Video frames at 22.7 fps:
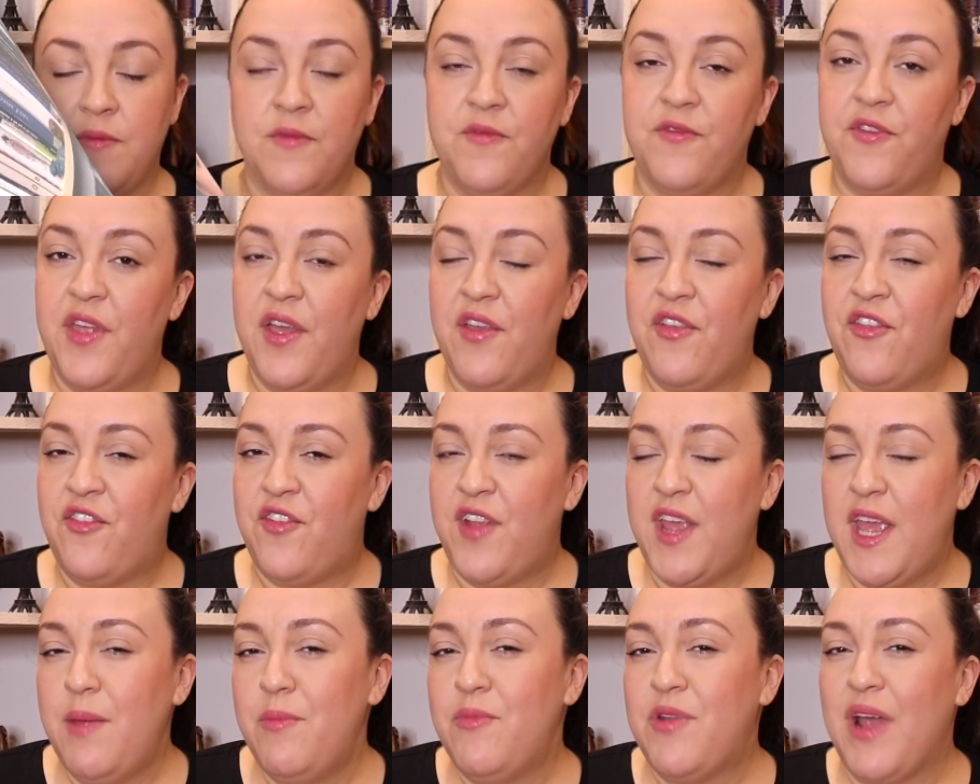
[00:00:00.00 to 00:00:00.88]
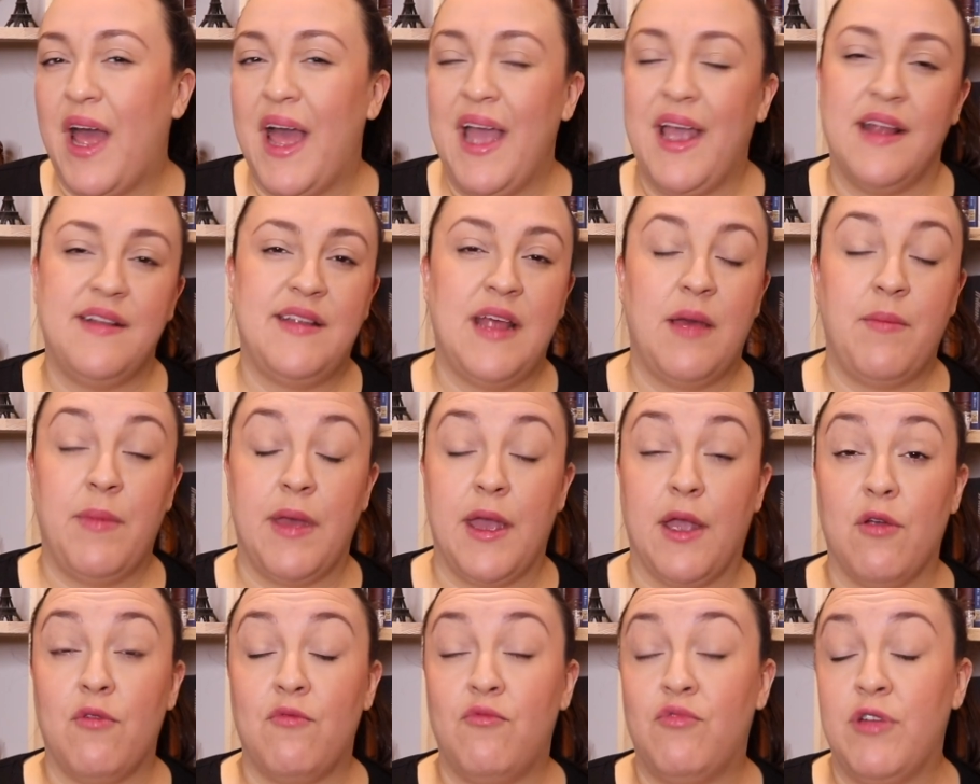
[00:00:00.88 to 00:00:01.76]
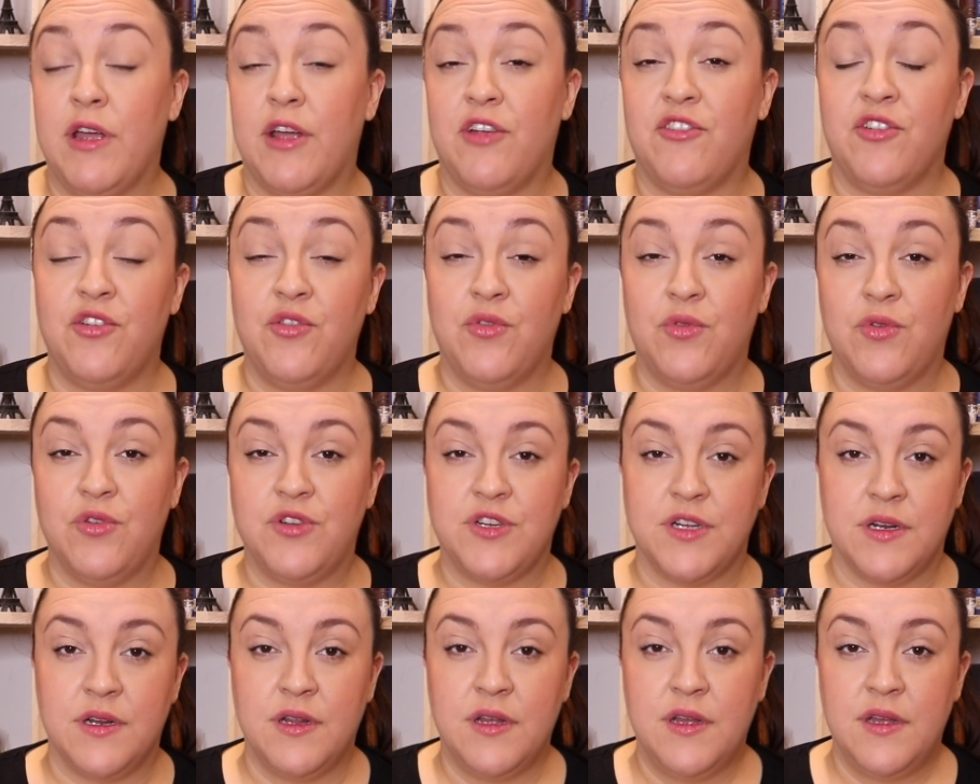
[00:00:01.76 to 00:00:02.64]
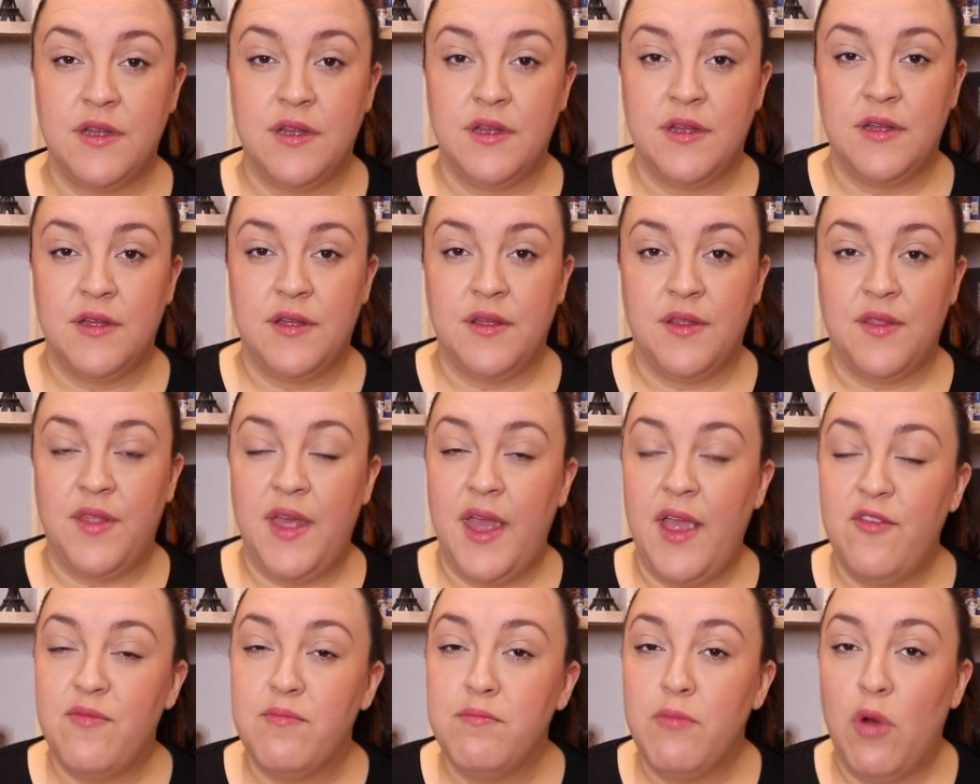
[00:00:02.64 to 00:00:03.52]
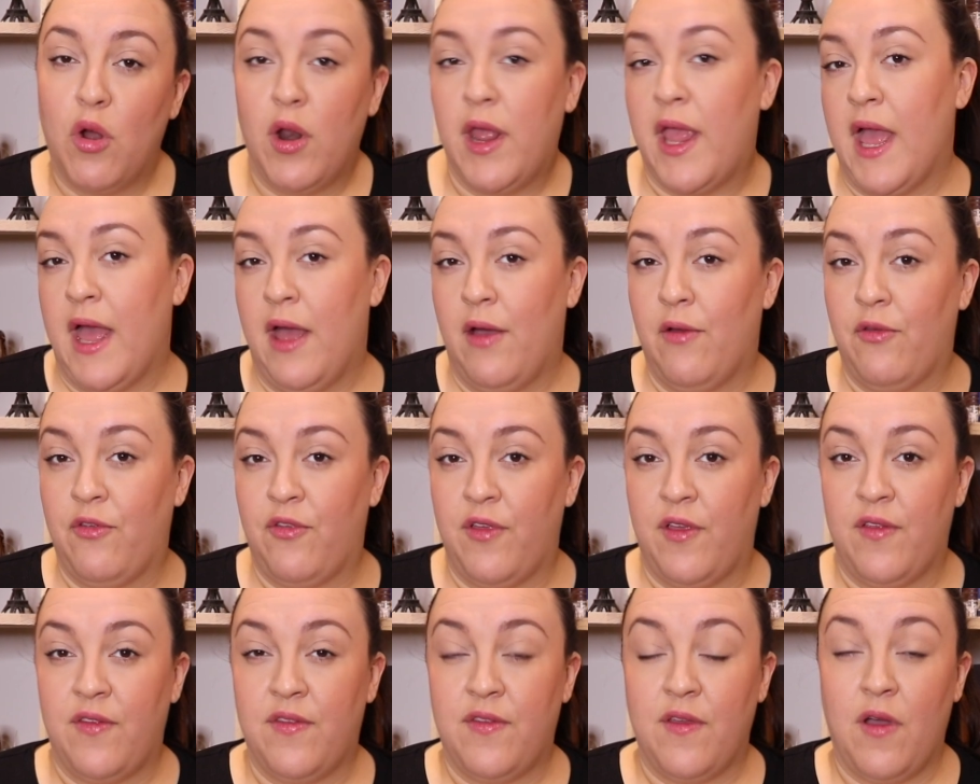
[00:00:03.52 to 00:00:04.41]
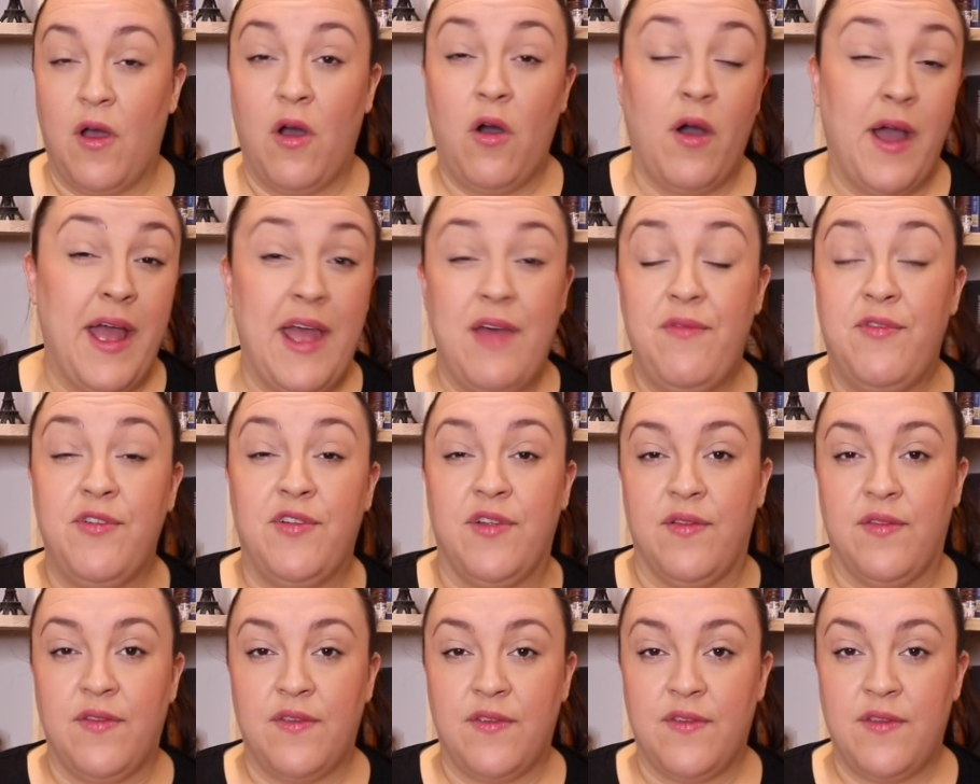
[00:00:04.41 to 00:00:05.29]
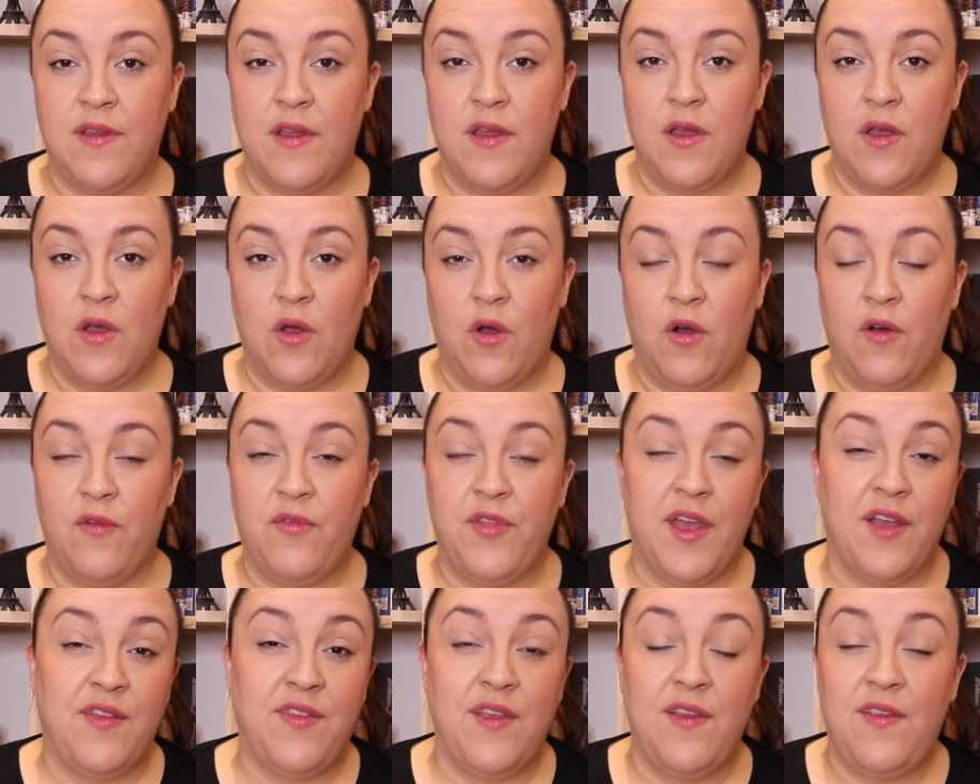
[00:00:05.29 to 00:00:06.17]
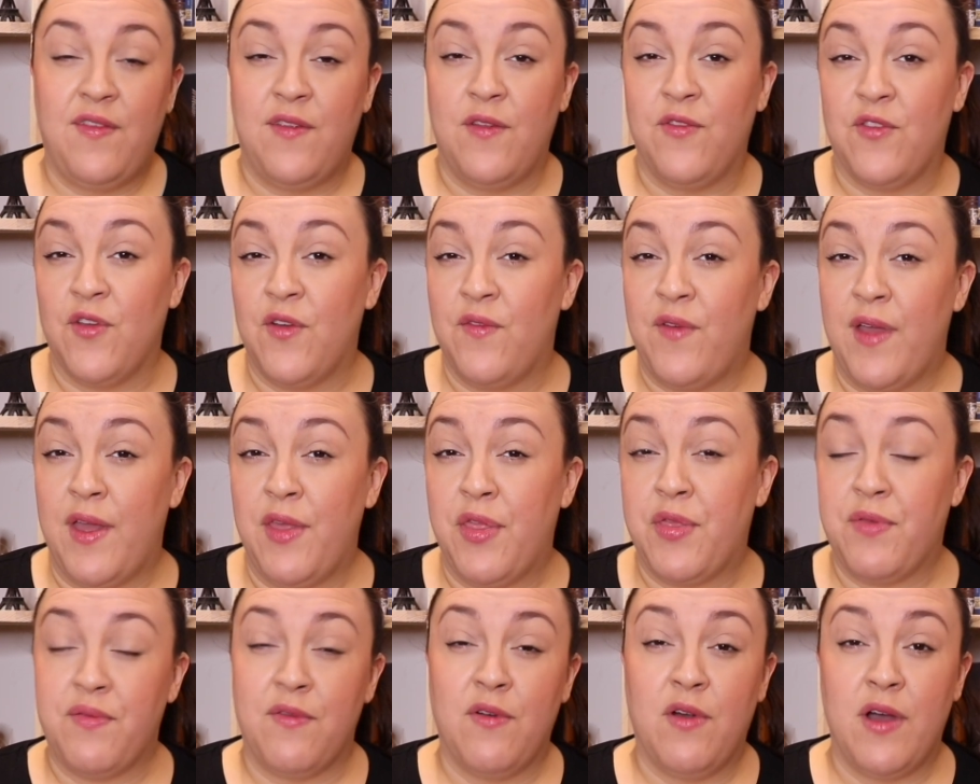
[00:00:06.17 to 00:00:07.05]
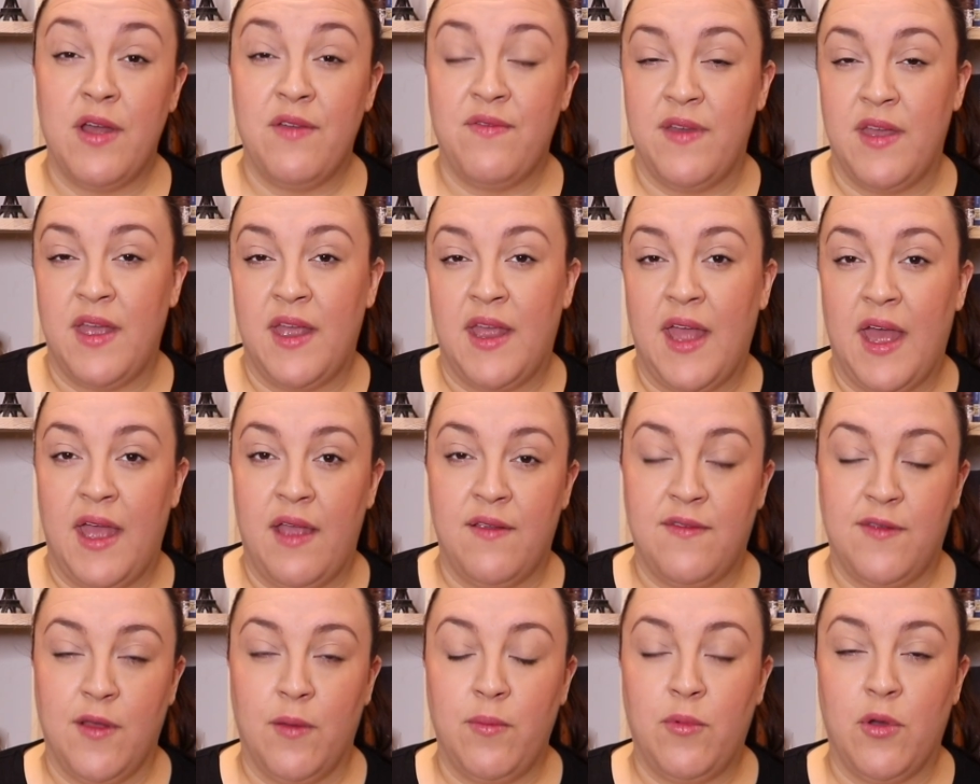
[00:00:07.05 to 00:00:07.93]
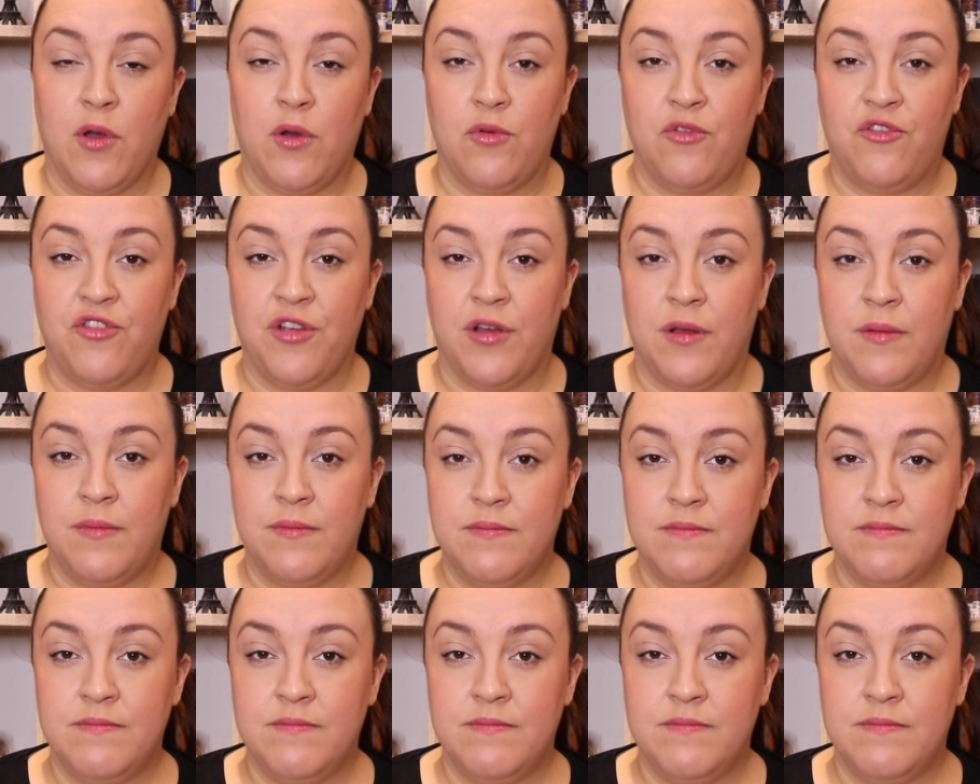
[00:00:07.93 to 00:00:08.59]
For the esteemed academic Rictor Norton, these molly houses are evidence of the existence of a thriving gay subculture.